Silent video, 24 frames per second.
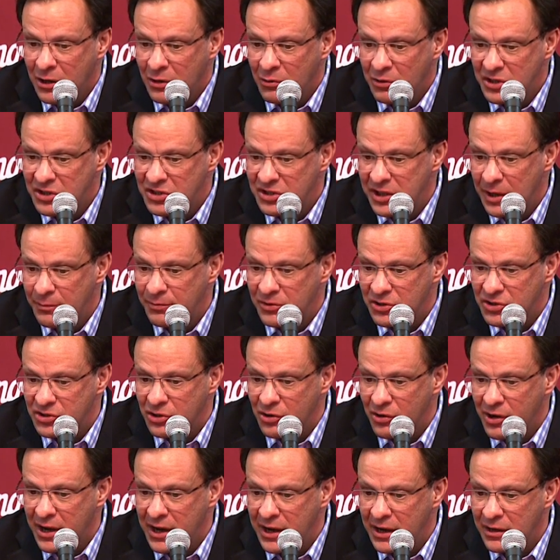We slip the
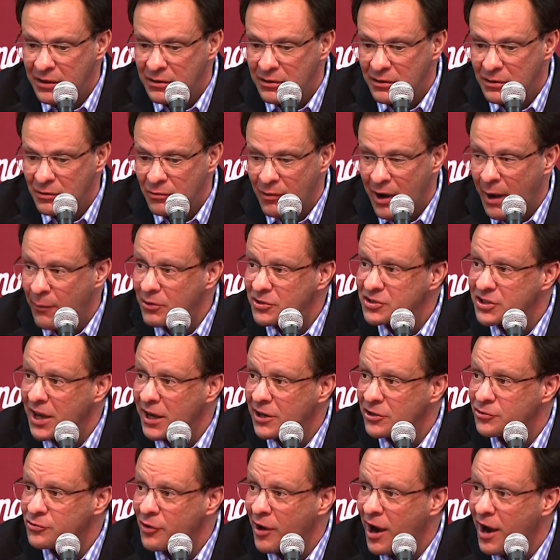screen. Robert's got
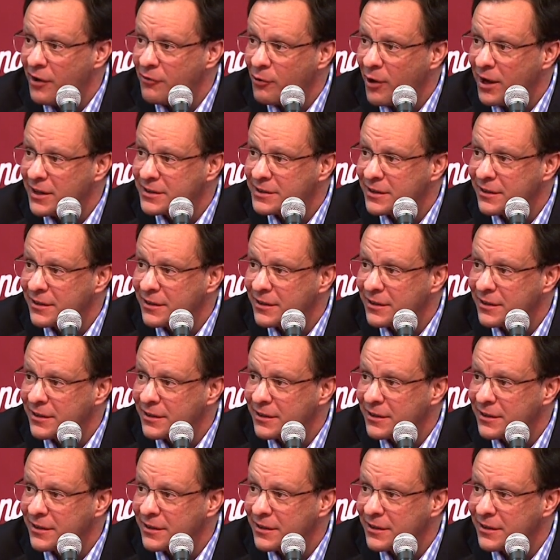to drive right